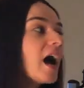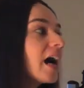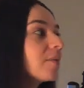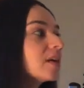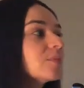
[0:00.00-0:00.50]

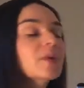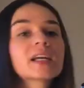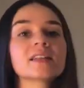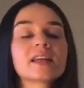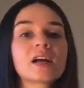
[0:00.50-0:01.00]
I'm going to
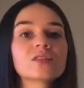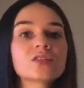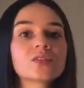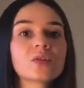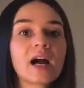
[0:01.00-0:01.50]
break it down
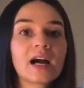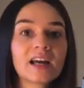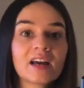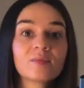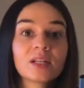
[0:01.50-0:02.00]
to,
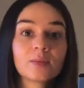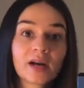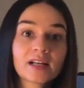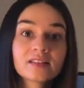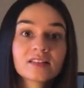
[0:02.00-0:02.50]
I have been a
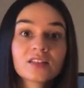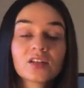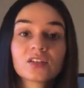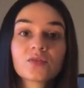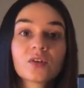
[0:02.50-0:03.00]
practicing
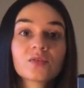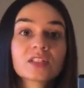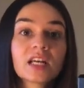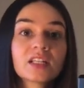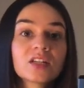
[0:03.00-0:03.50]
nurse for over
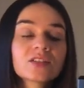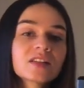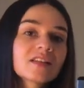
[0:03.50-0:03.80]
10 years,